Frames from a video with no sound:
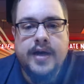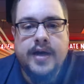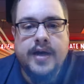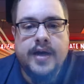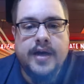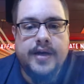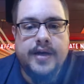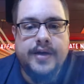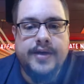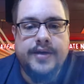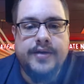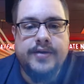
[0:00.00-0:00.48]

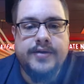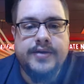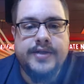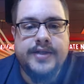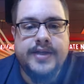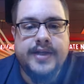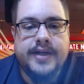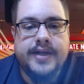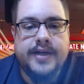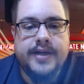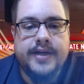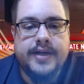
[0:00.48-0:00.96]
uh,
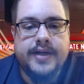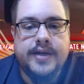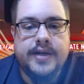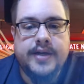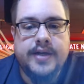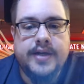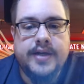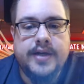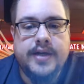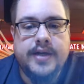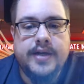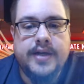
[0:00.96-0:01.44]

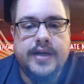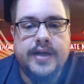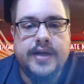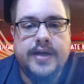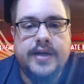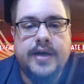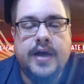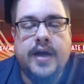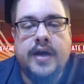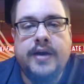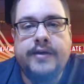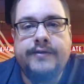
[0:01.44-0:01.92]
using the
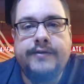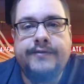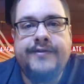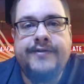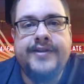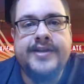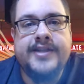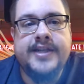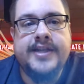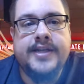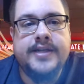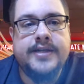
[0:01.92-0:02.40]

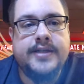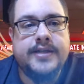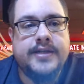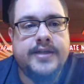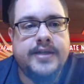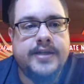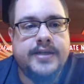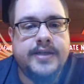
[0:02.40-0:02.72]
non-physics